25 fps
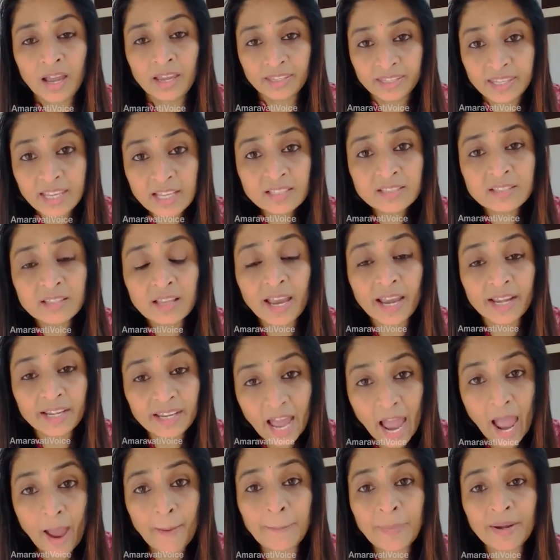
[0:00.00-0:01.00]
Yes, it
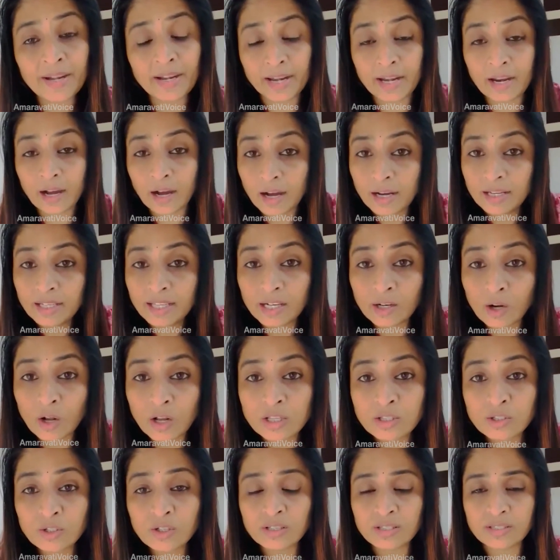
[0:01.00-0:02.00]
happened earlier
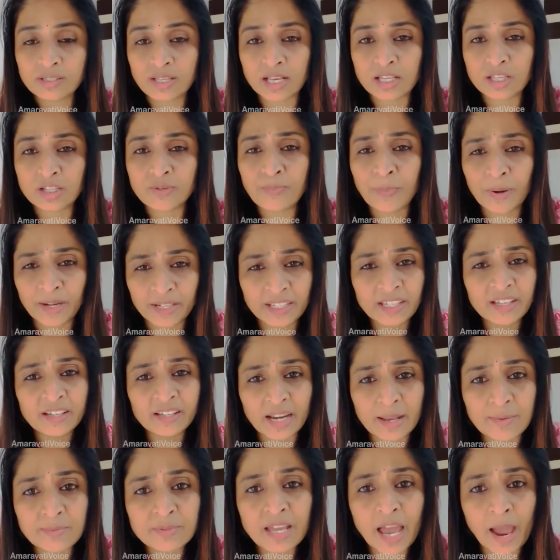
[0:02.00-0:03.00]
also such petty
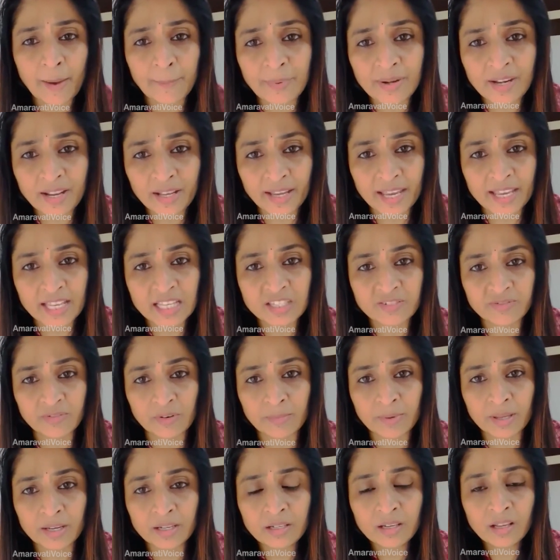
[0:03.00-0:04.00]
crimes happened against
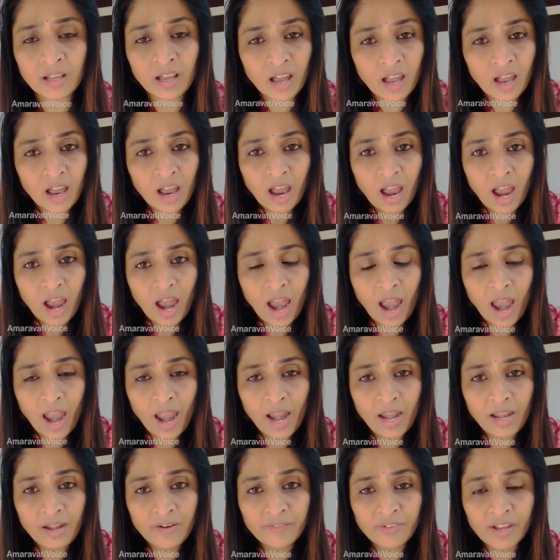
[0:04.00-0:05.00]
women
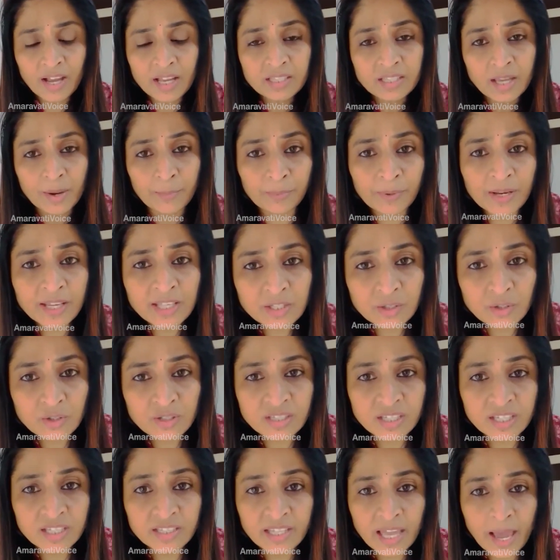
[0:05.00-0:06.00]
and we are surprised to
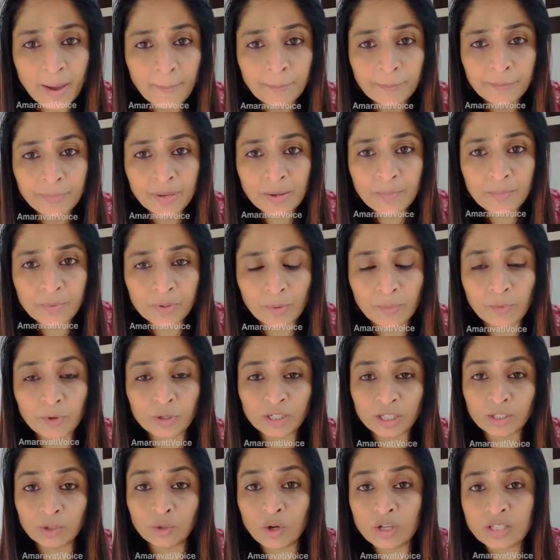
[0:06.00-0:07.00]
see they are big
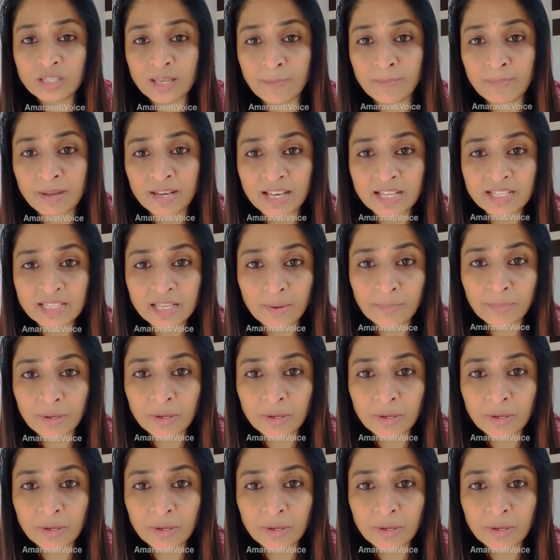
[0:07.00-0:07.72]
promoted those mlas are